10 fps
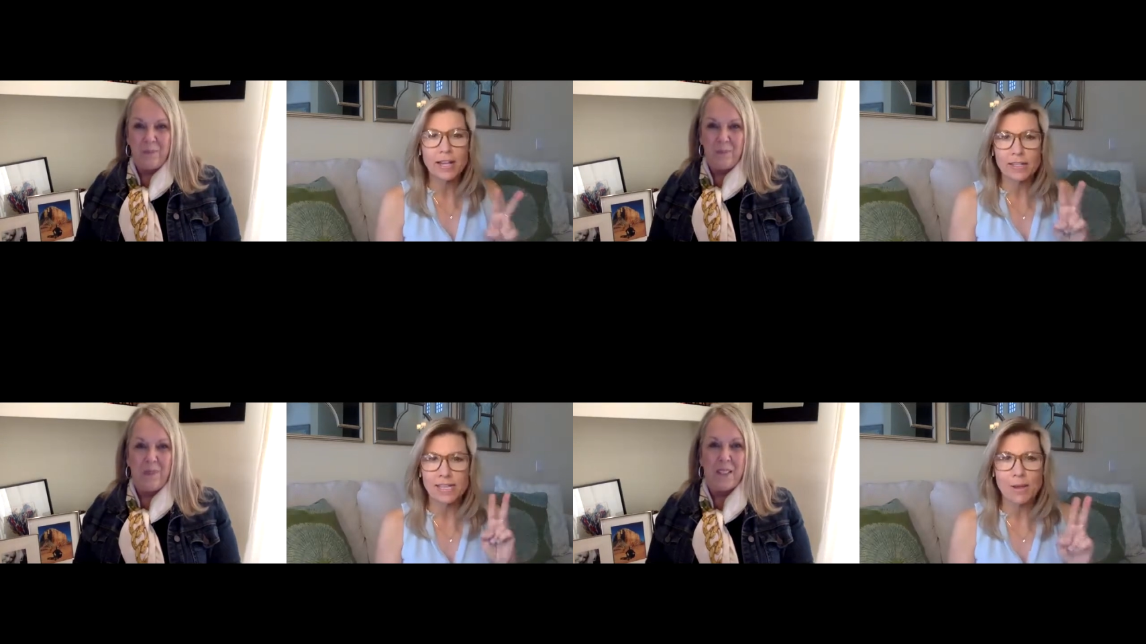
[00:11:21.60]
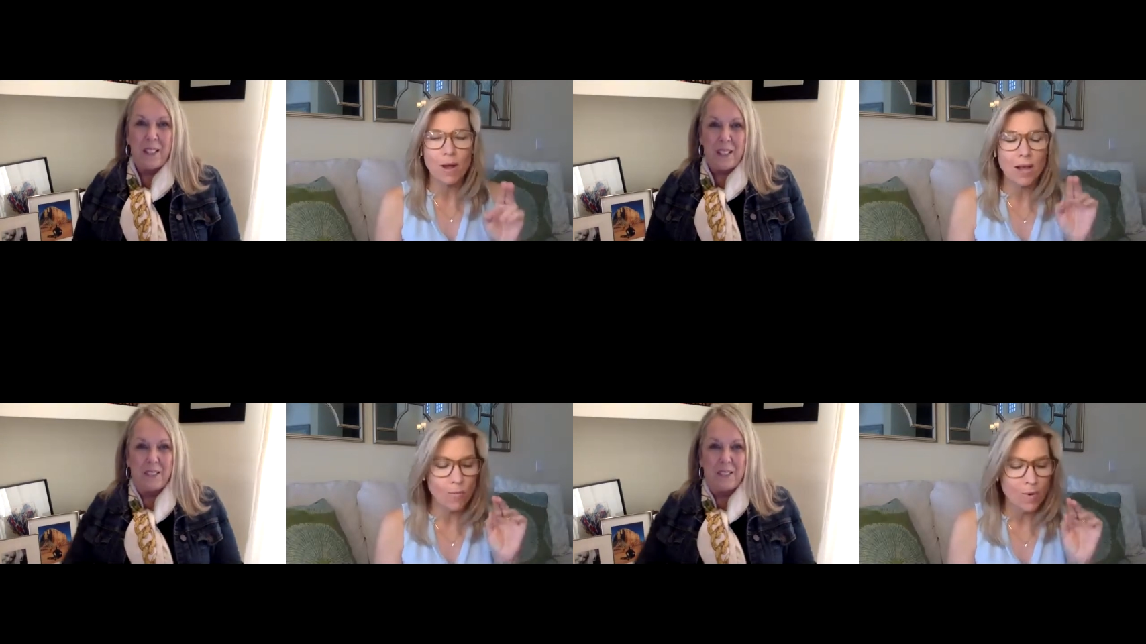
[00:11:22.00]
Speaker 1: nuggets I,
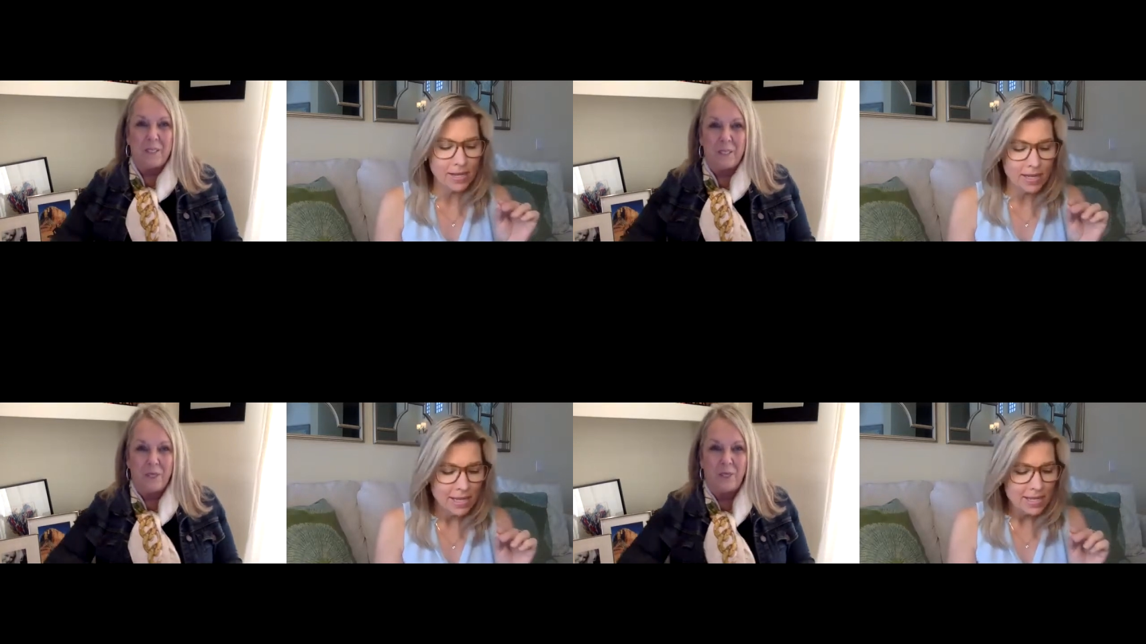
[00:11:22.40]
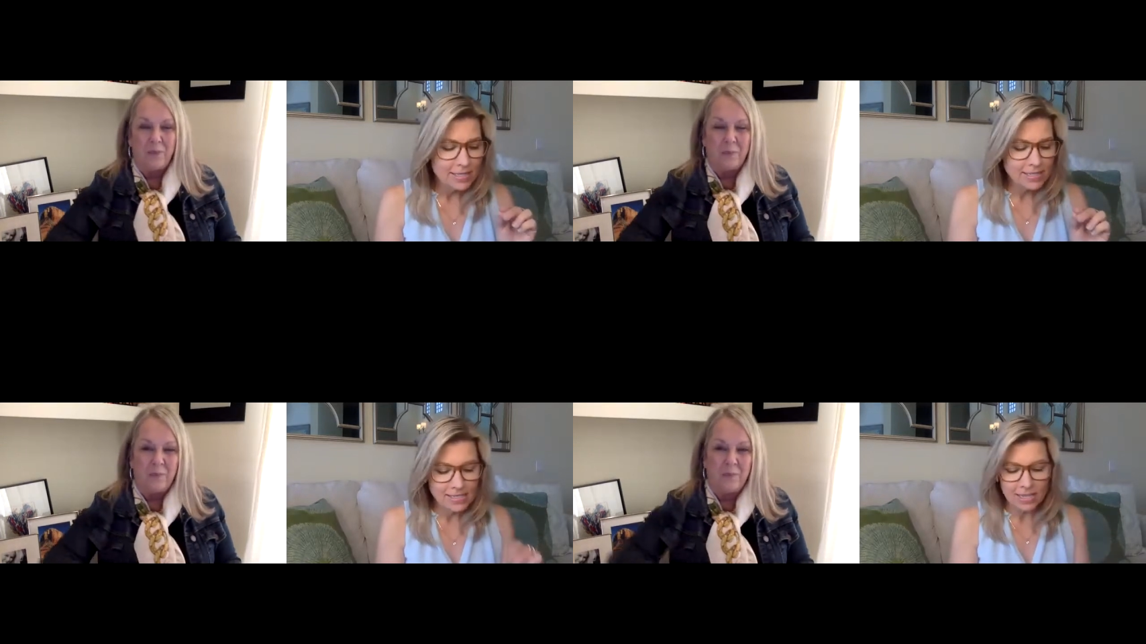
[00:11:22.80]
I want to
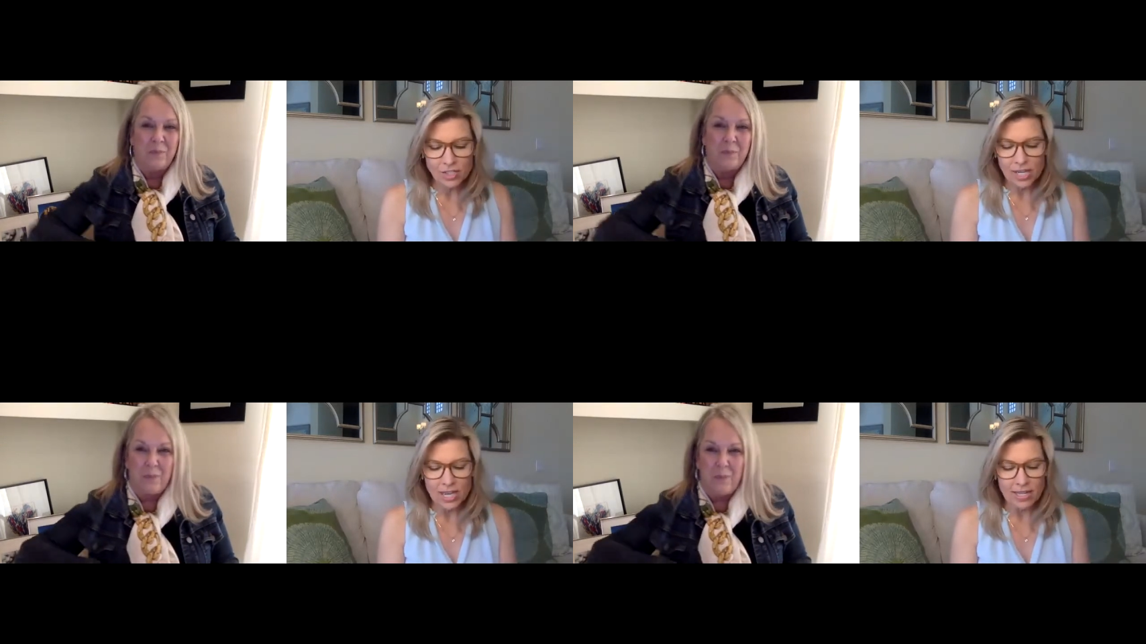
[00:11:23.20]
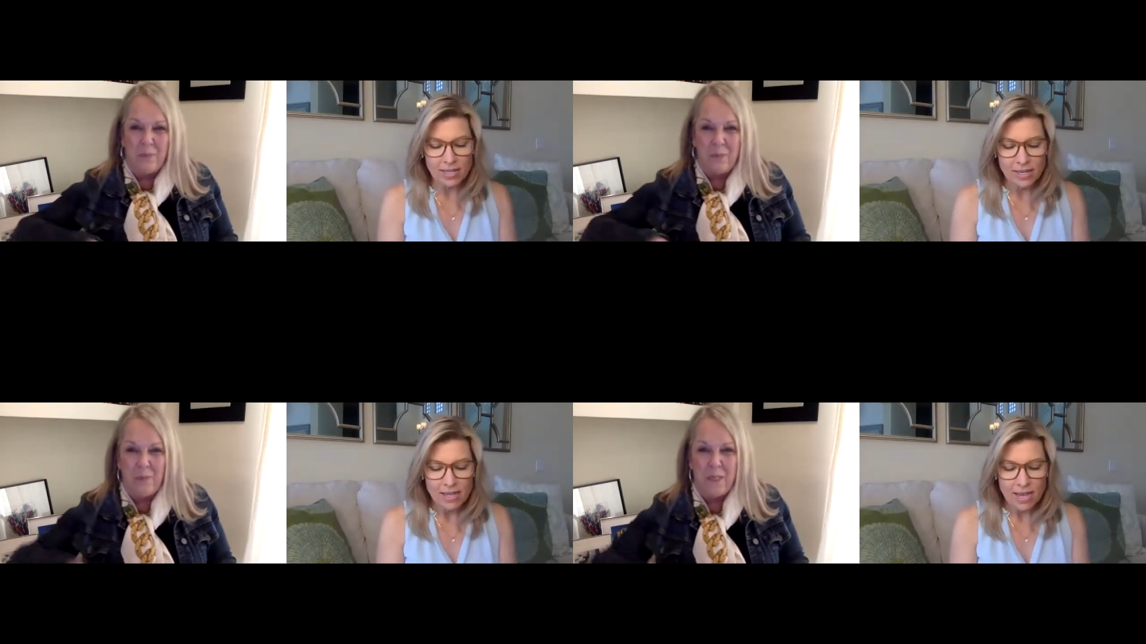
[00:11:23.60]
touch
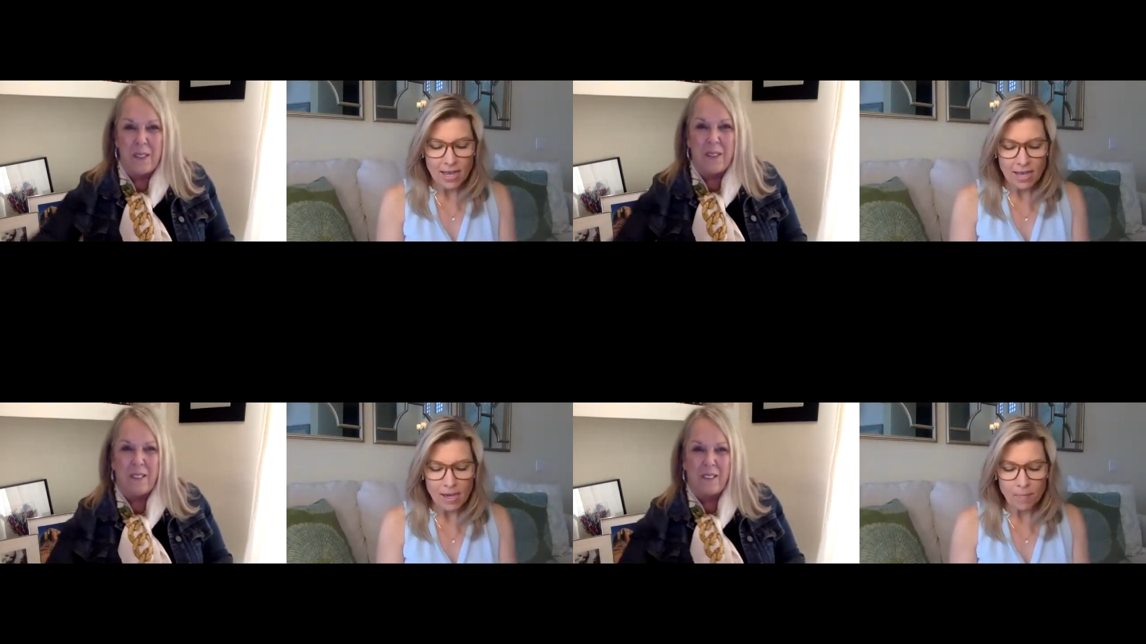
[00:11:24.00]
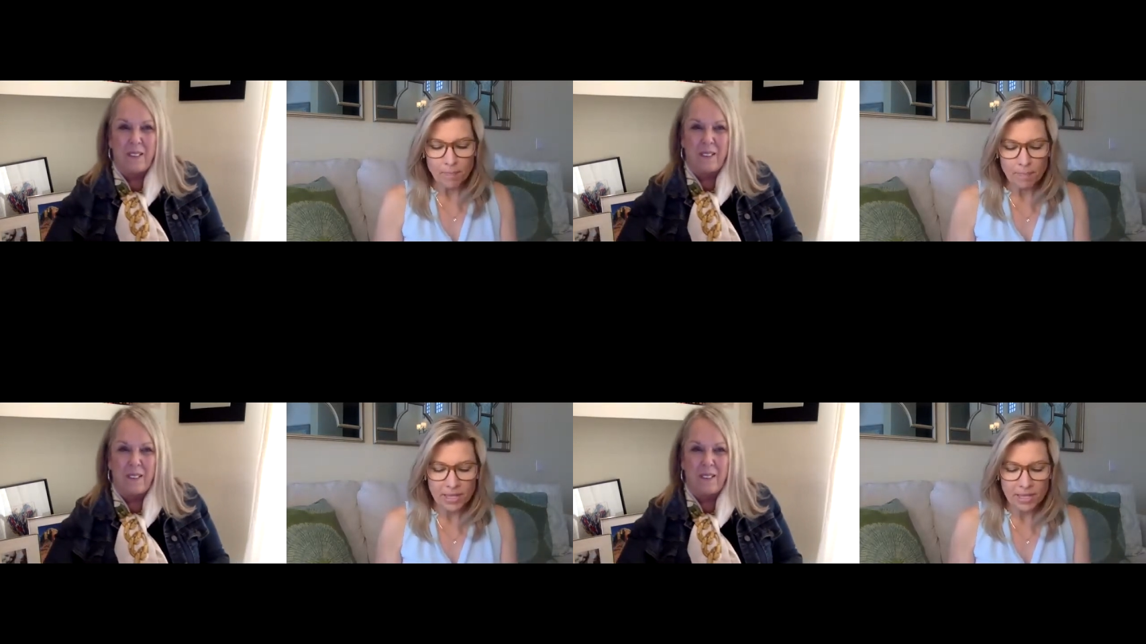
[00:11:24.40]
on um,